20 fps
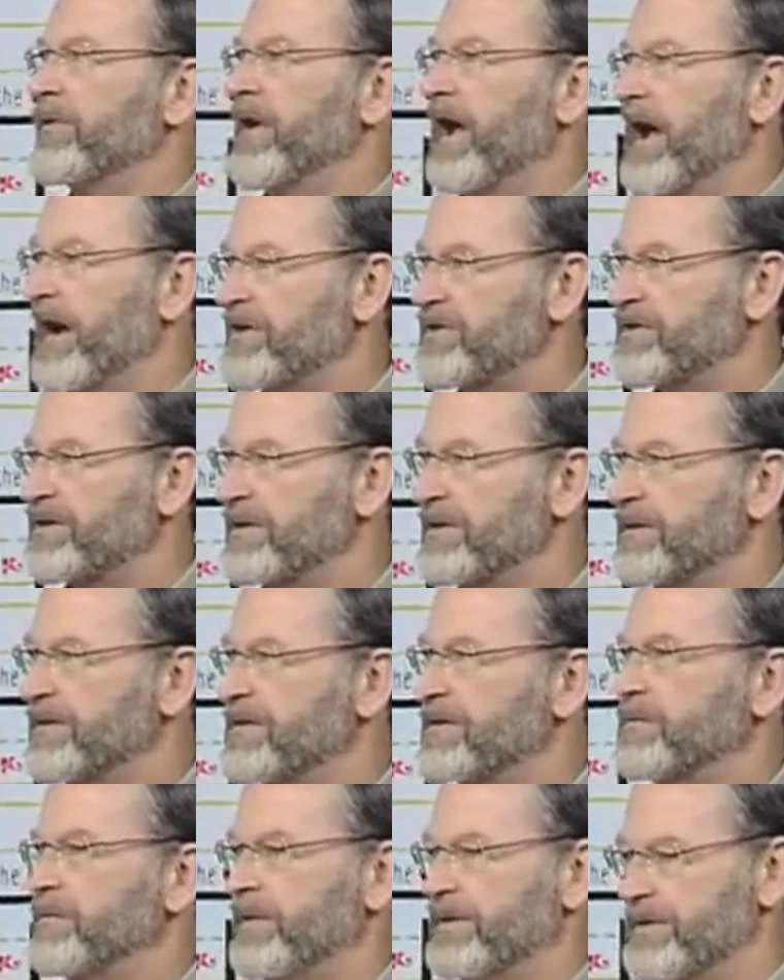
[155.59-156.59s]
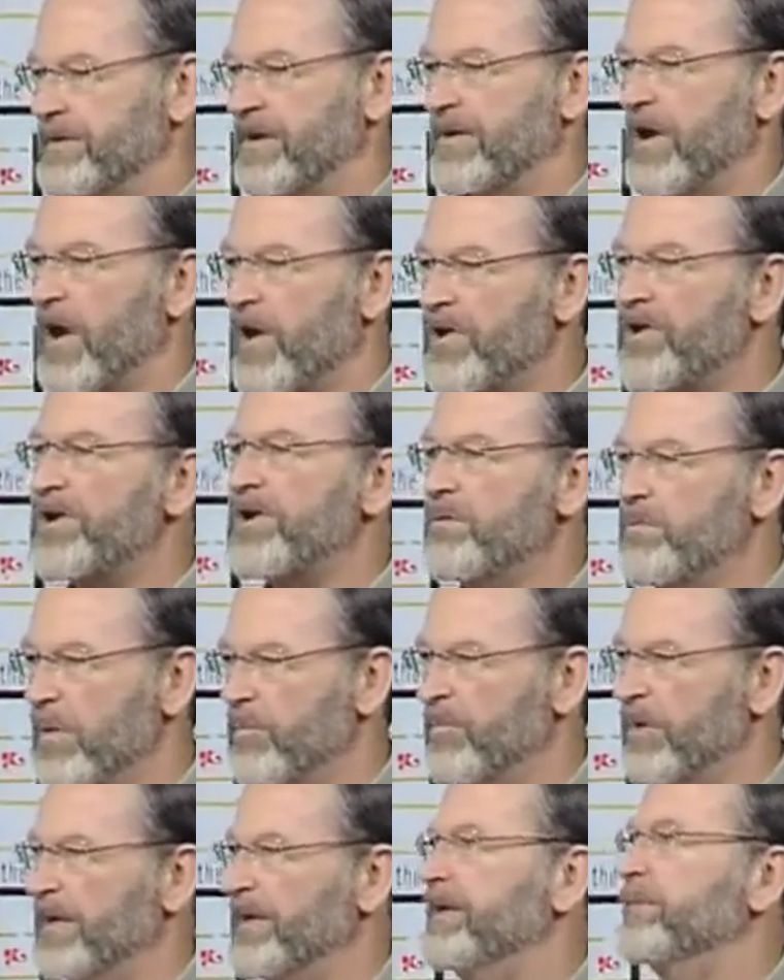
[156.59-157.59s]
for actions which are
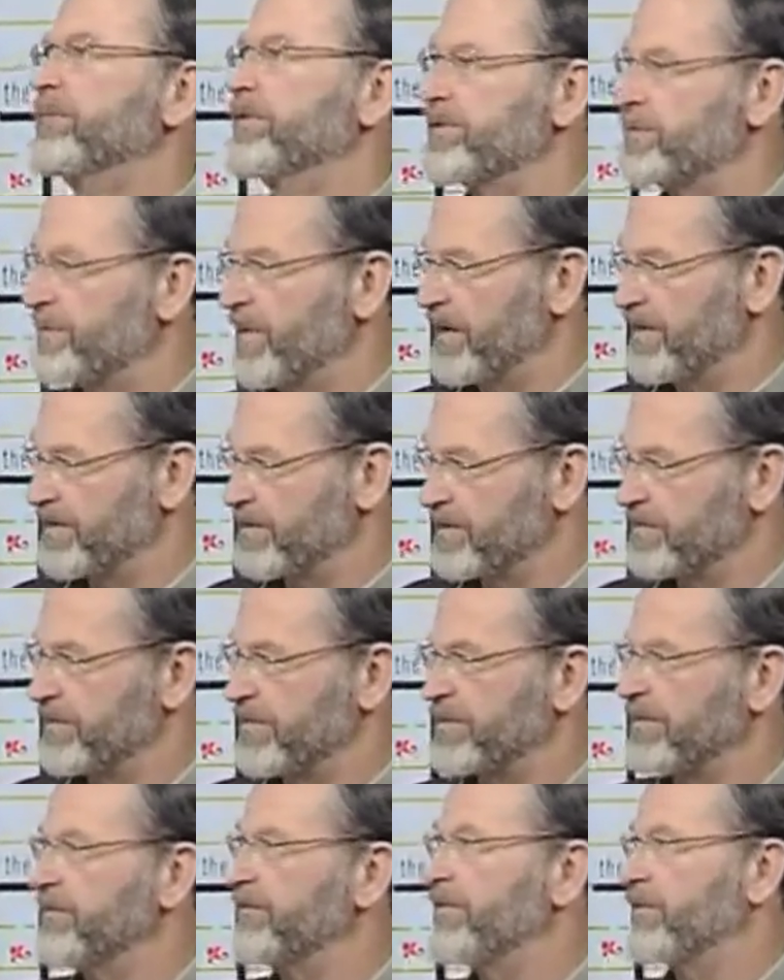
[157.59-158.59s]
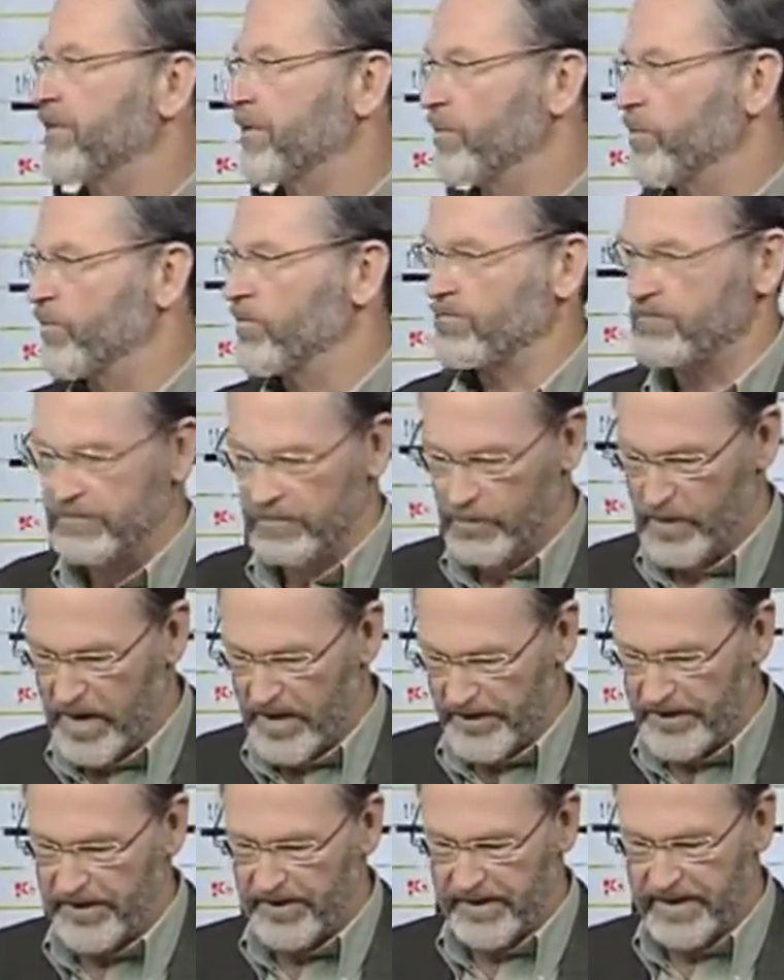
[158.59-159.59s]
arguably responsible for
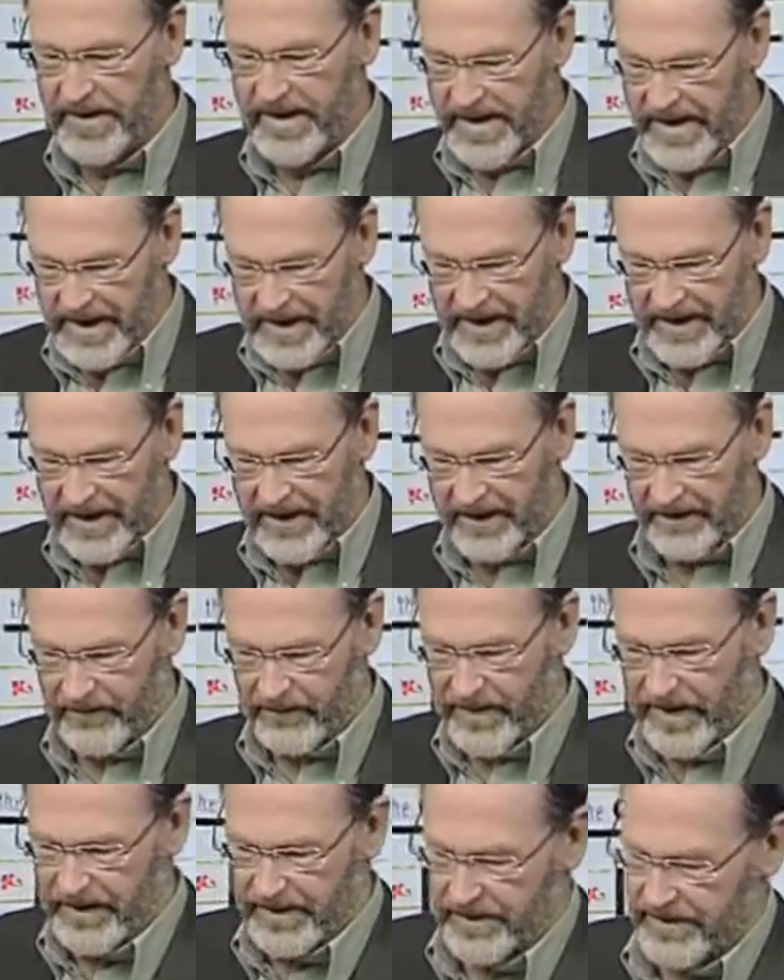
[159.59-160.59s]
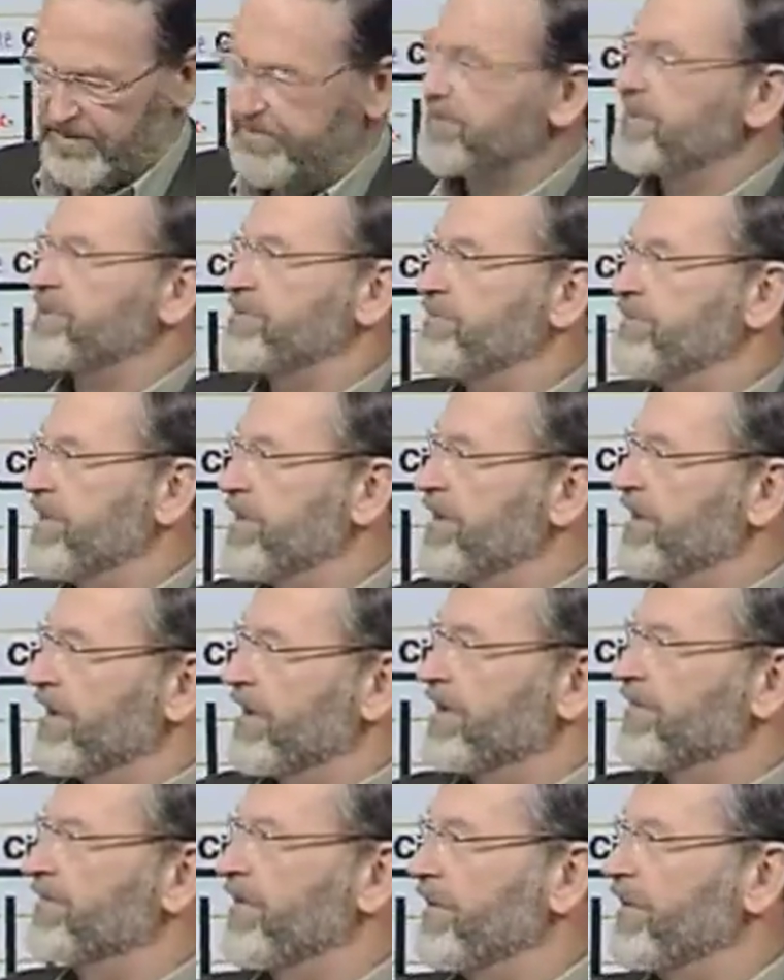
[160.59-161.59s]
wanton and reckless
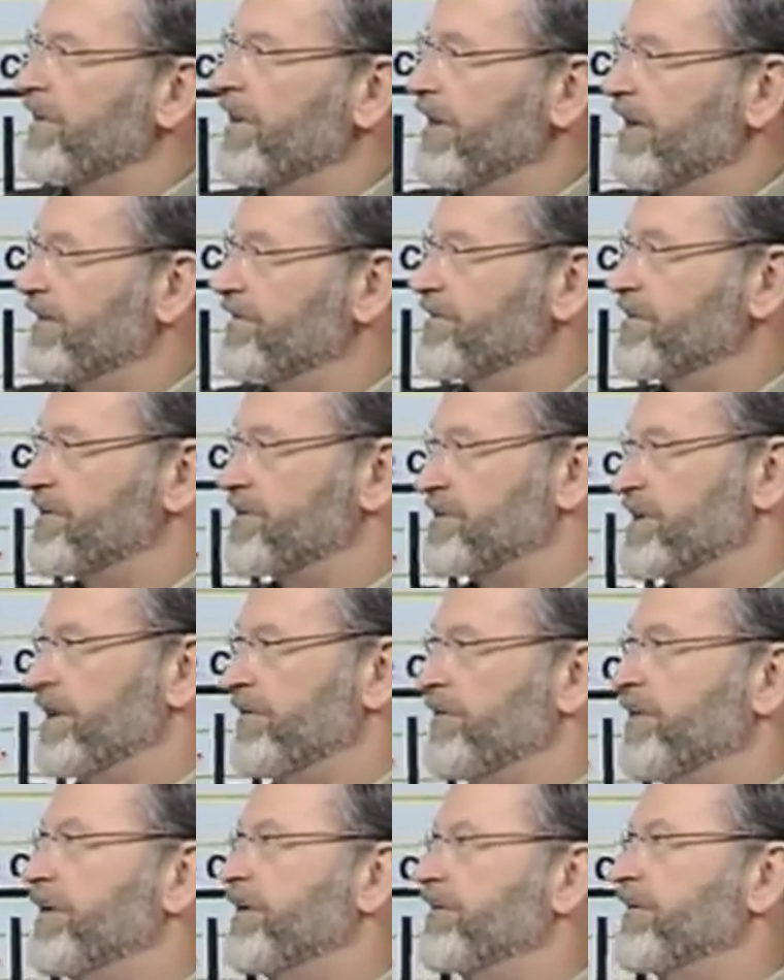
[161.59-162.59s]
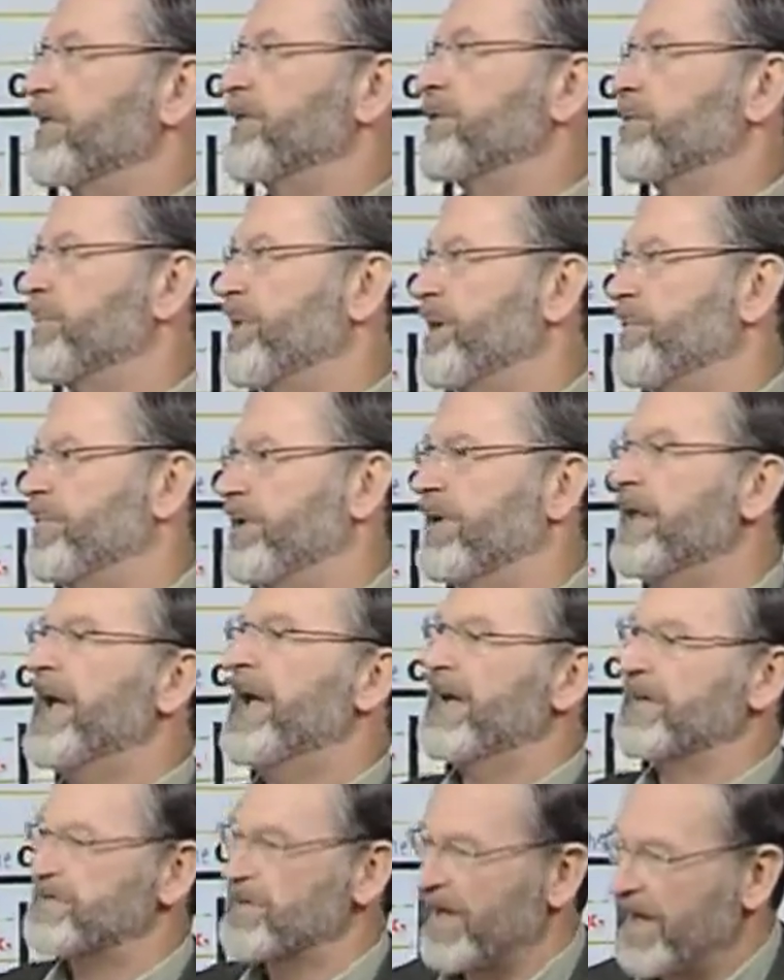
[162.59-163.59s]
disregard for the lives and safety of other people.
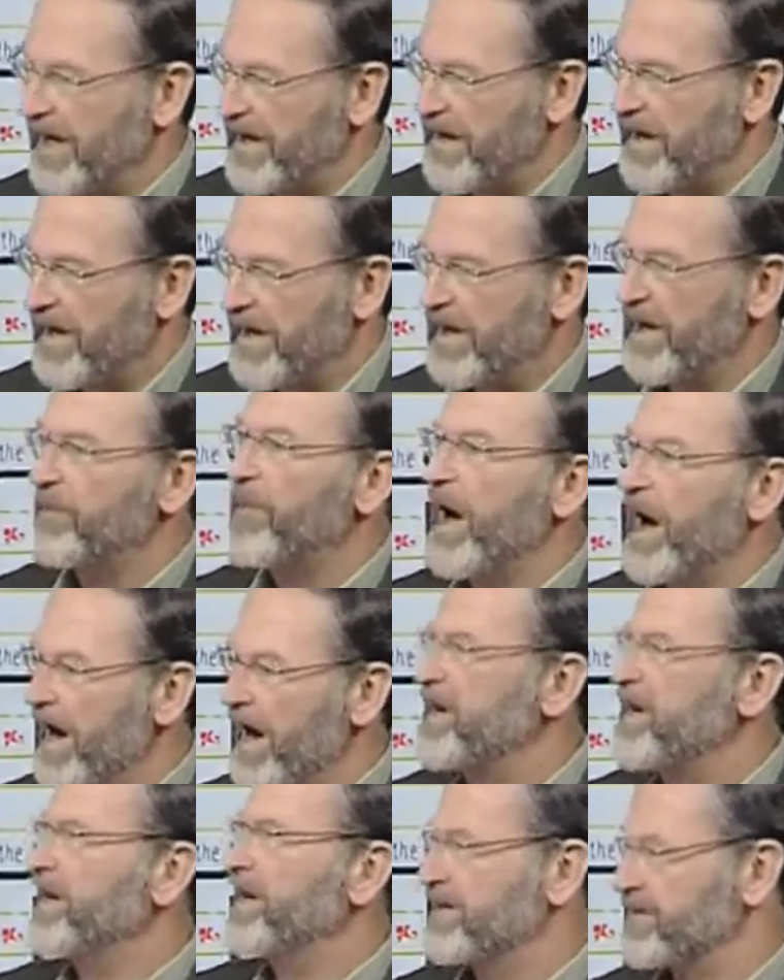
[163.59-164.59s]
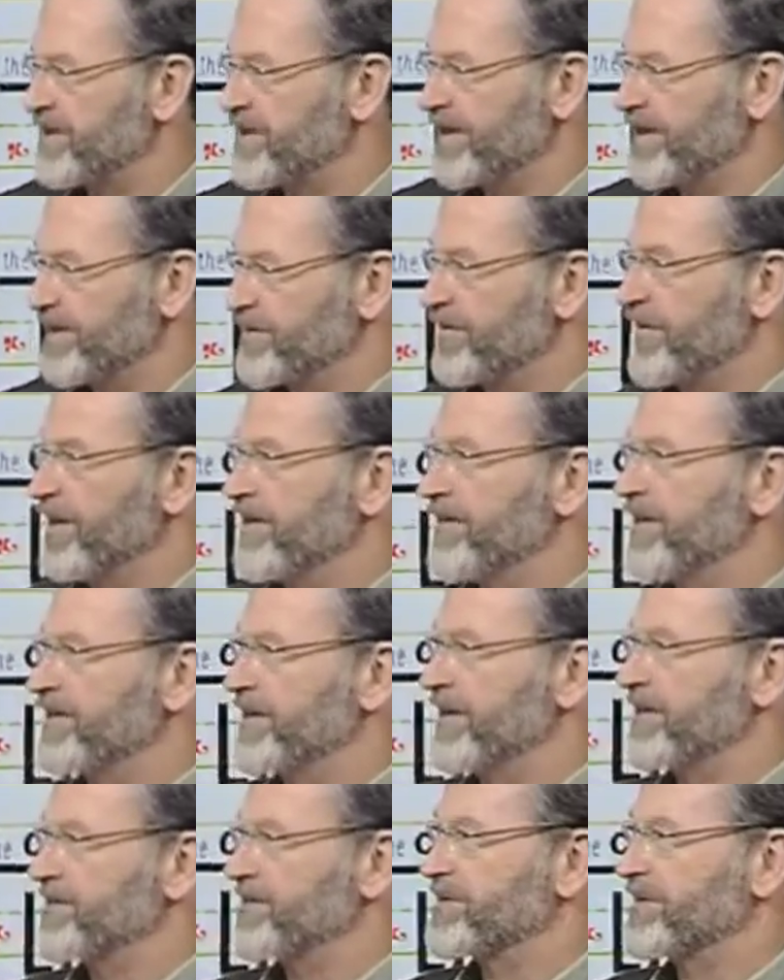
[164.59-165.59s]
As a Canadian, I'm not satisfied
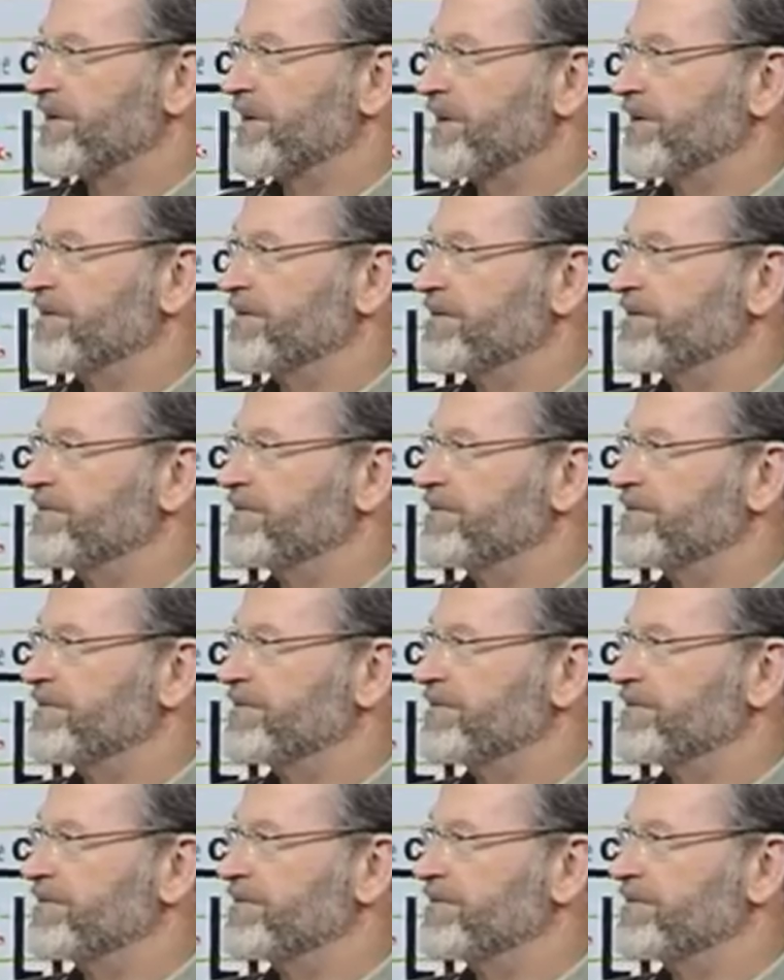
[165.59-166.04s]
that that's the case.